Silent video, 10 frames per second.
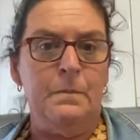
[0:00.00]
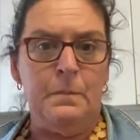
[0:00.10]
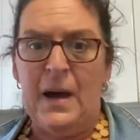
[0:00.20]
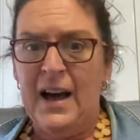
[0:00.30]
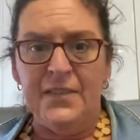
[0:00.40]

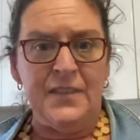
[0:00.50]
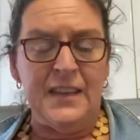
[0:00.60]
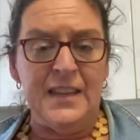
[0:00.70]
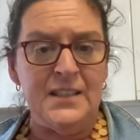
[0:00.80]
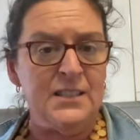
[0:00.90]
Bath the
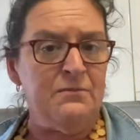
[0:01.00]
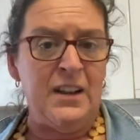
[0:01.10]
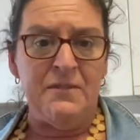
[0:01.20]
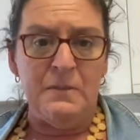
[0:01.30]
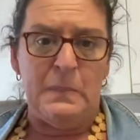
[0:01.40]
kids
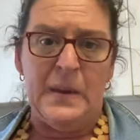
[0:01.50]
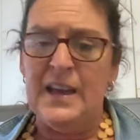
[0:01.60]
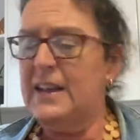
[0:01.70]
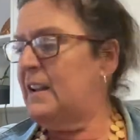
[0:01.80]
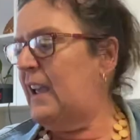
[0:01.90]
ready for
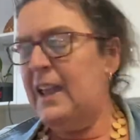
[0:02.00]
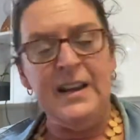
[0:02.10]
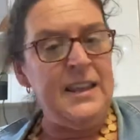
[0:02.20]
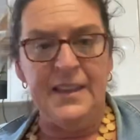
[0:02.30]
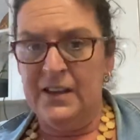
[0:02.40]
bed,
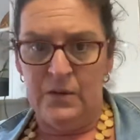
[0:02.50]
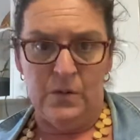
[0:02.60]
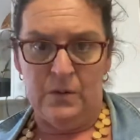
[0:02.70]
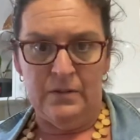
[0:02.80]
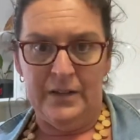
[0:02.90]
anything at
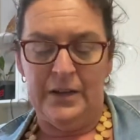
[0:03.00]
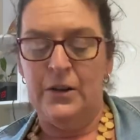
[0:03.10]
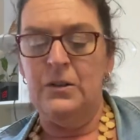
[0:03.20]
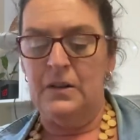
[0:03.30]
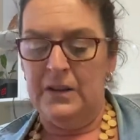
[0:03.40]
all. You
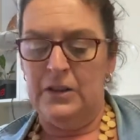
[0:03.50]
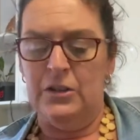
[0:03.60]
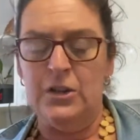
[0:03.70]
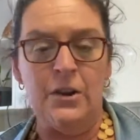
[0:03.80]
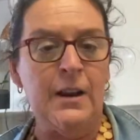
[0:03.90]
know, you
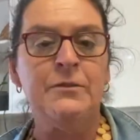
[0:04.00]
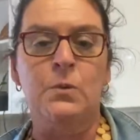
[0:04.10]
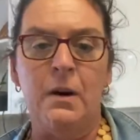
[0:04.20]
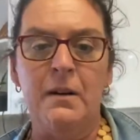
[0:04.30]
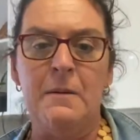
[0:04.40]
don't have to
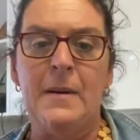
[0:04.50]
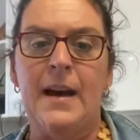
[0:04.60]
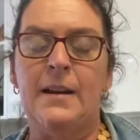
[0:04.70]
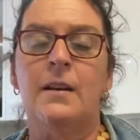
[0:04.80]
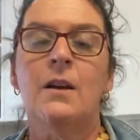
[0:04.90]
worry
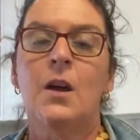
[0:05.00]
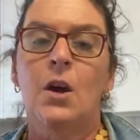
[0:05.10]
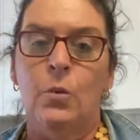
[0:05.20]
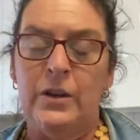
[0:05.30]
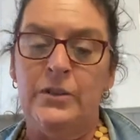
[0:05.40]
about it
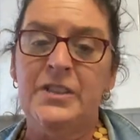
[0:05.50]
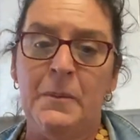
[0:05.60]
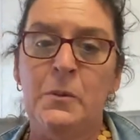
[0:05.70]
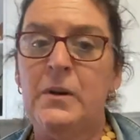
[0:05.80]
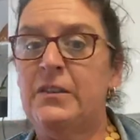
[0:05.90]
when your
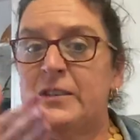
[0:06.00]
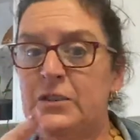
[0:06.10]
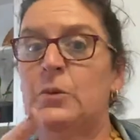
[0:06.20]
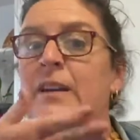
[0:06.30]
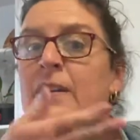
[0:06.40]
Tupperware is
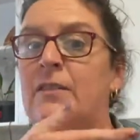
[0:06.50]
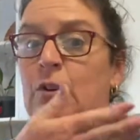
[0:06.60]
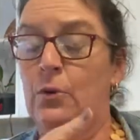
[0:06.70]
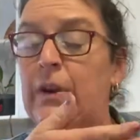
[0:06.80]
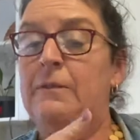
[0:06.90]
doing the
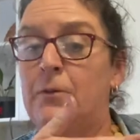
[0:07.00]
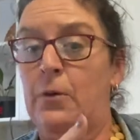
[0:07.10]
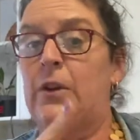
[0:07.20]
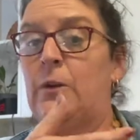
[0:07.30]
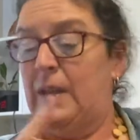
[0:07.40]
cooking for
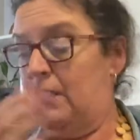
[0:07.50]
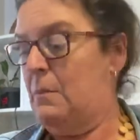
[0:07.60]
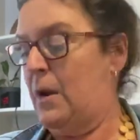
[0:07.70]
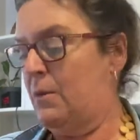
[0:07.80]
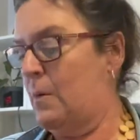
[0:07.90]
you in the
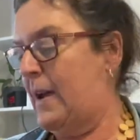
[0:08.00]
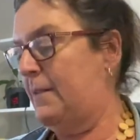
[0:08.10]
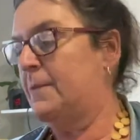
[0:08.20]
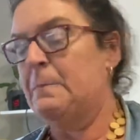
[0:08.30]
microwave.